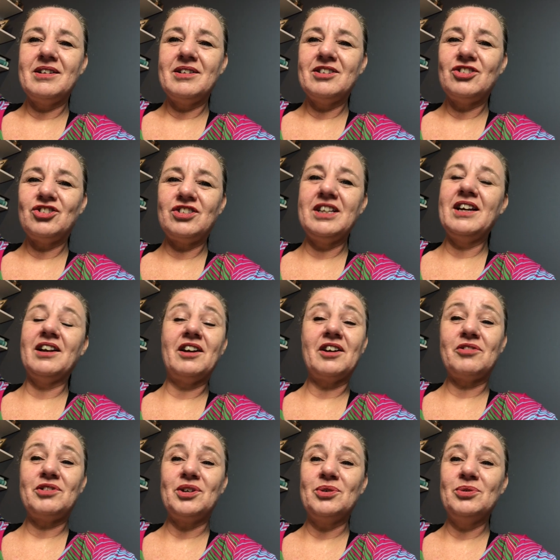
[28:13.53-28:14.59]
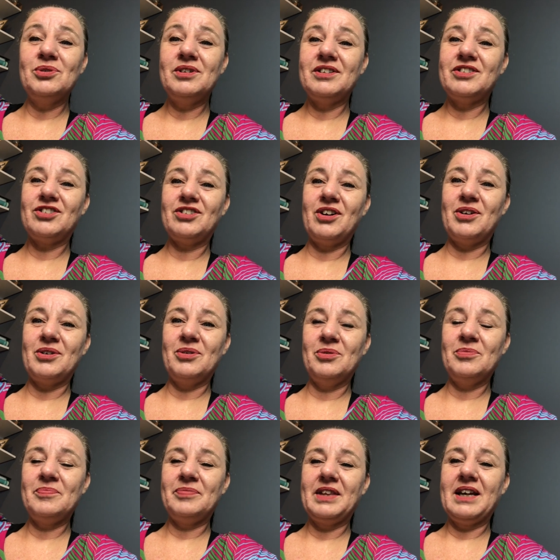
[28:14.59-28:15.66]
see a lot of you. So
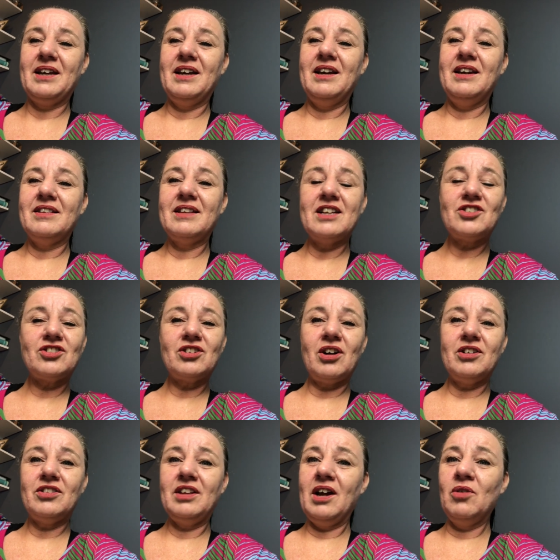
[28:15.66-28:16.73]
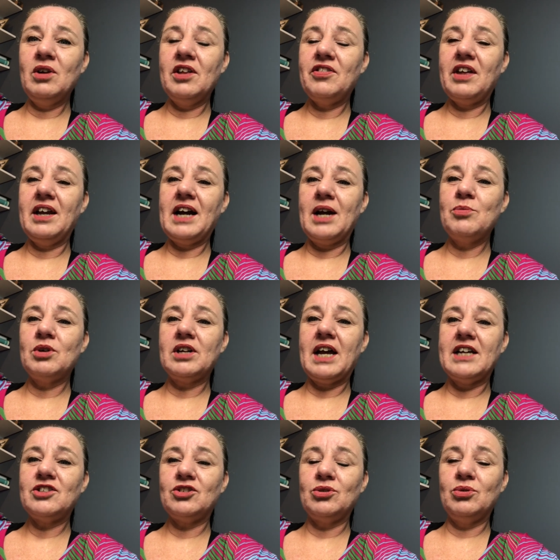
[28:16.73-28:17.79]
that's the only thing I would
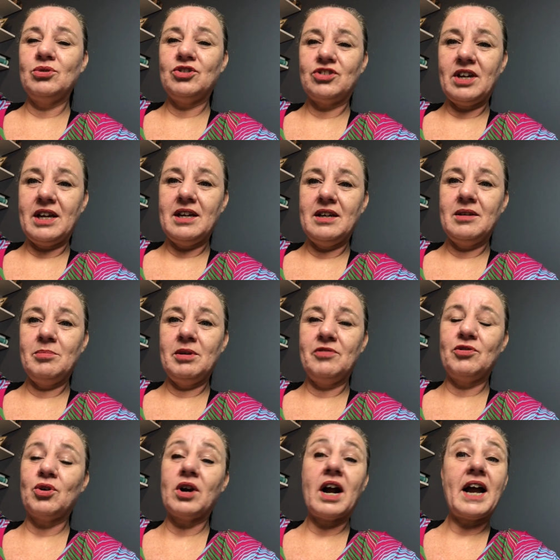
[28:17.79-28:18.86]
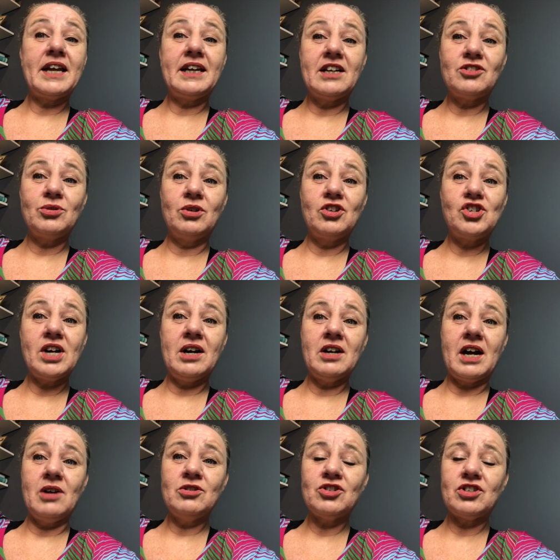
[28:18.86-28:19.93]
like to say before I get to the shout
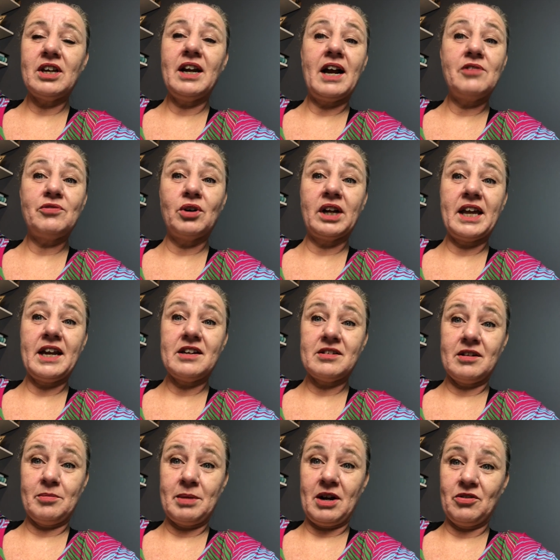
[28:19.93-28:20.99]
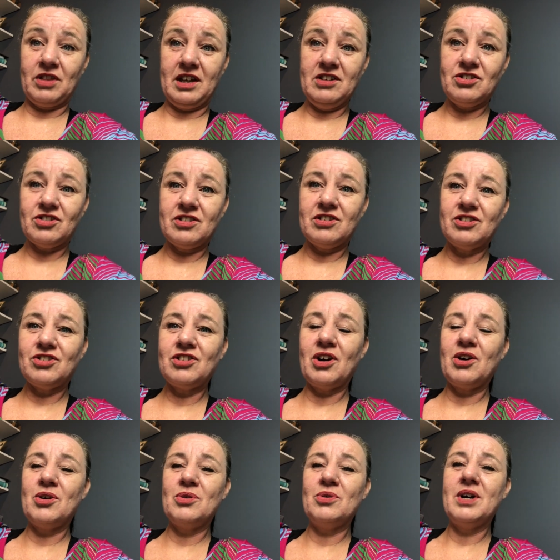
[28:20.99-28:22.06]
outs and I forget about this.
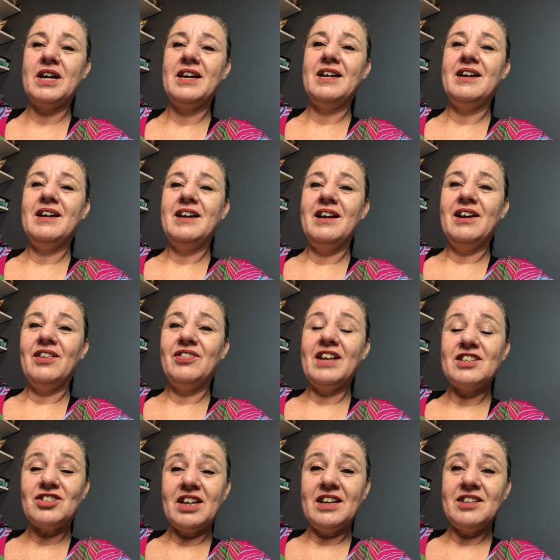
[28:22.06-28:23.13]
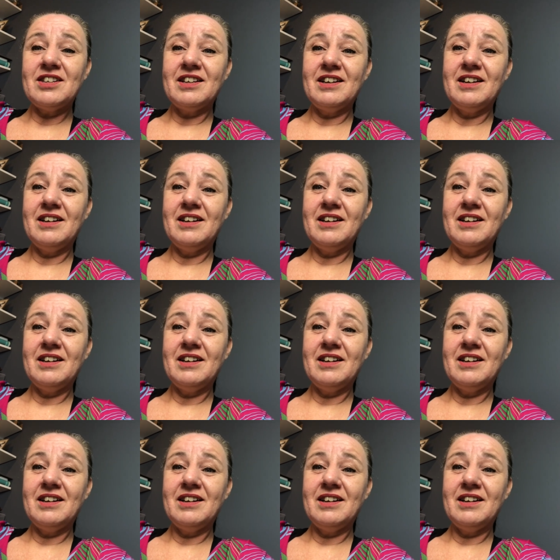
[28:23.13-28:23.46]
So that's it.